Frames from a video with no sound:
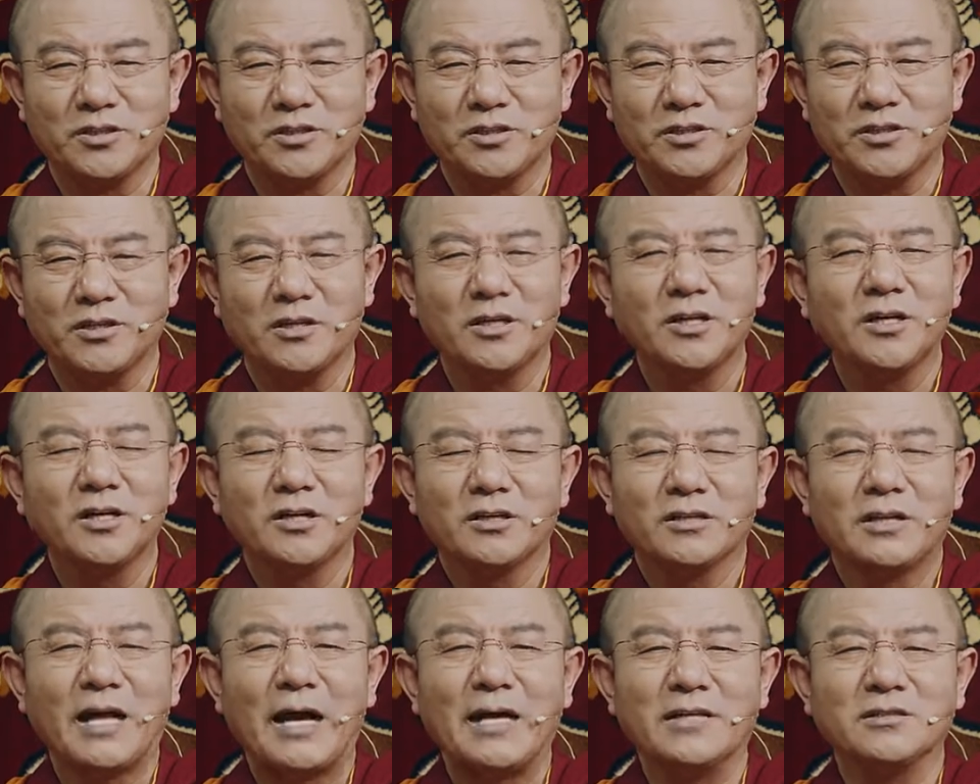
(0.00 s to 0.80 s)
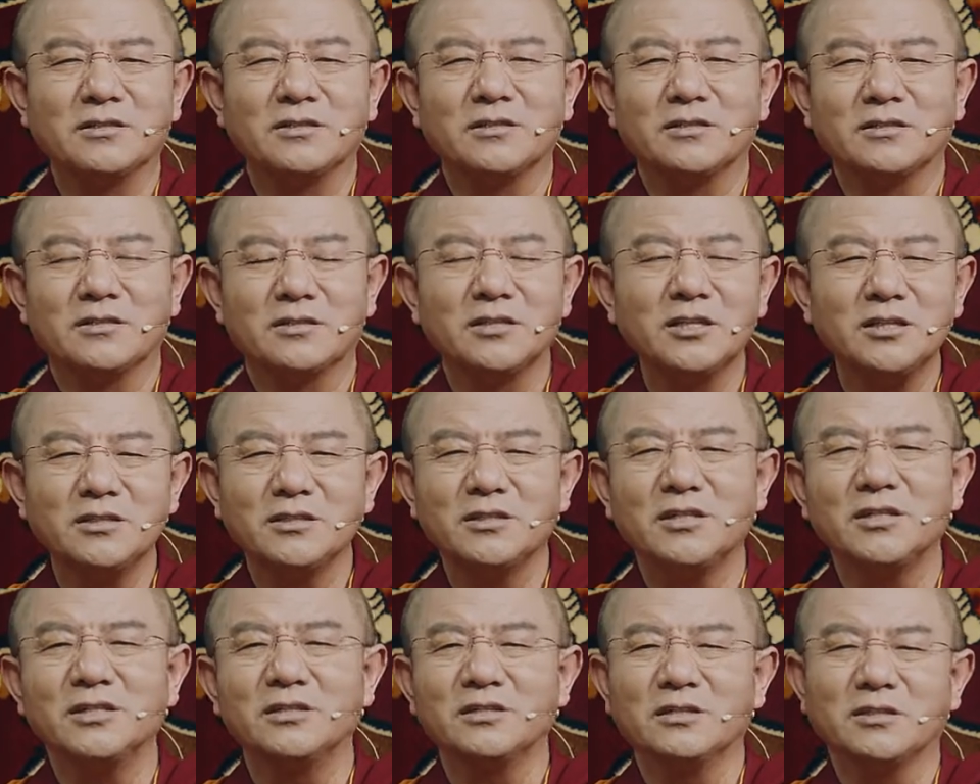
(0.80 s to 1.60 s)
Even if such a
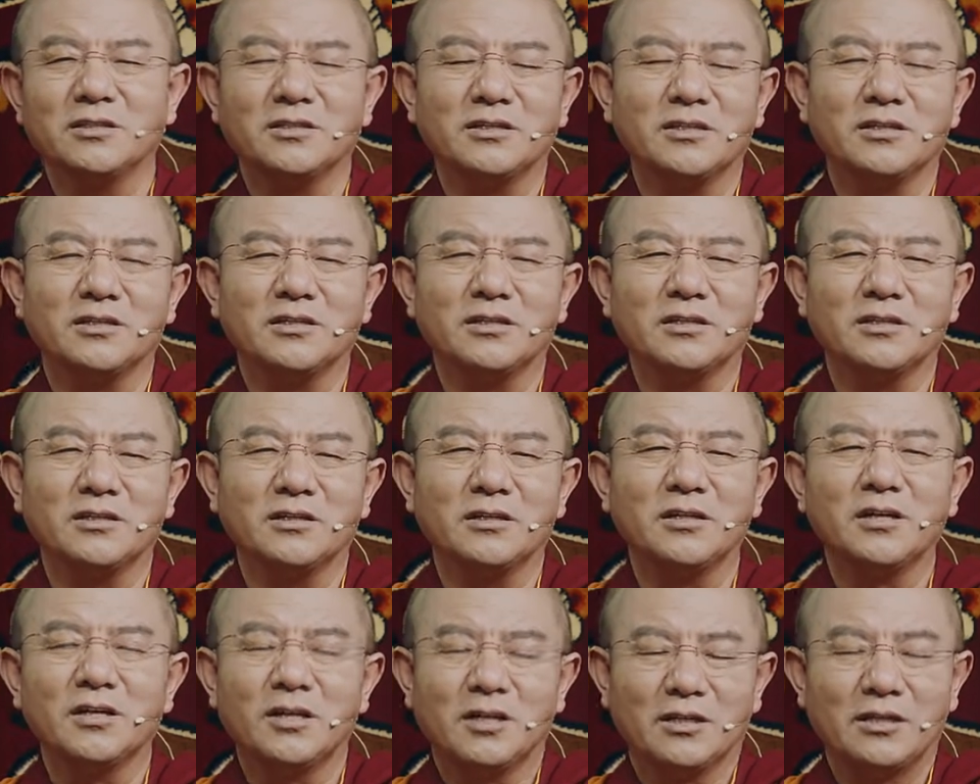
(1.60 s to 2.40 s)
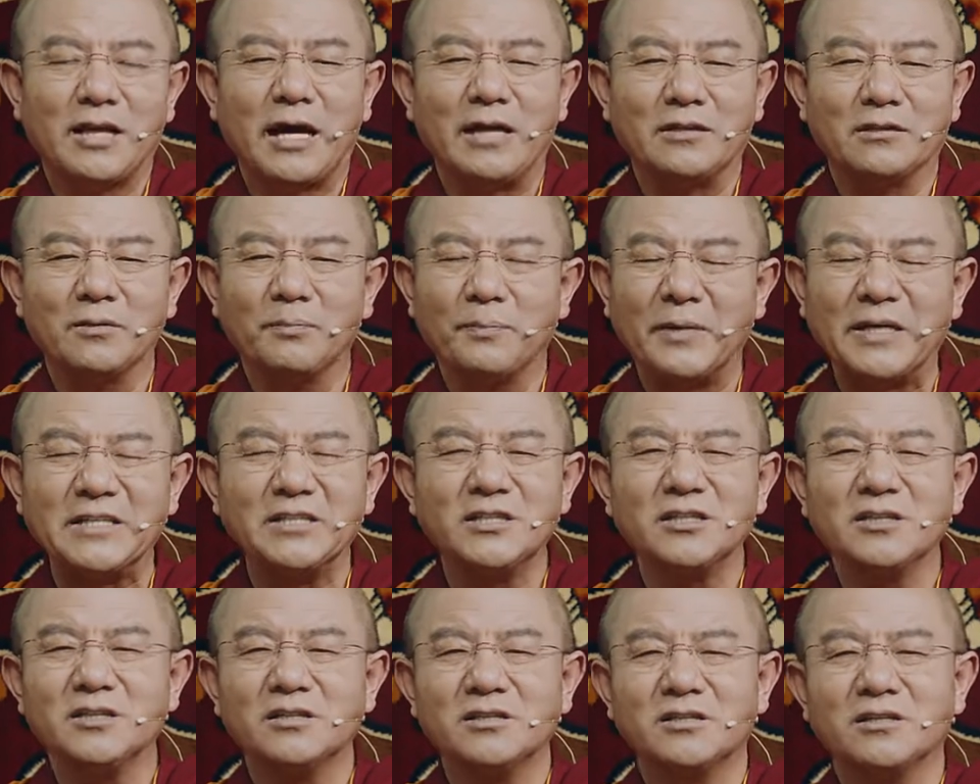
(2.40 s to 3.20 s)
person is really
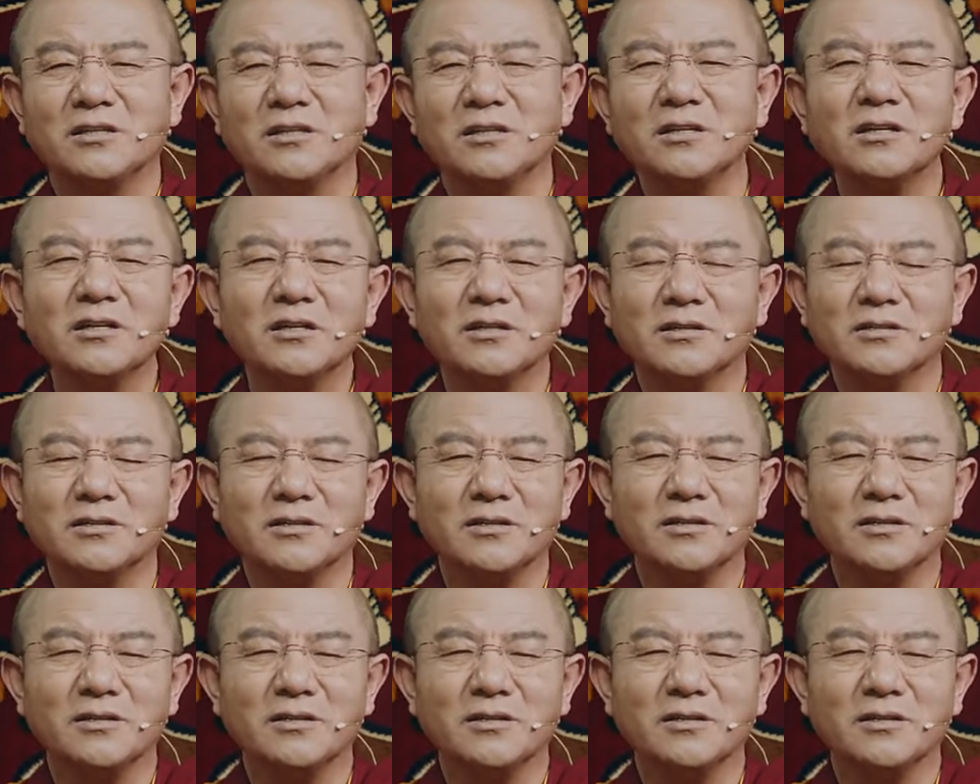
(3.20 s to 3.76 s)
evil,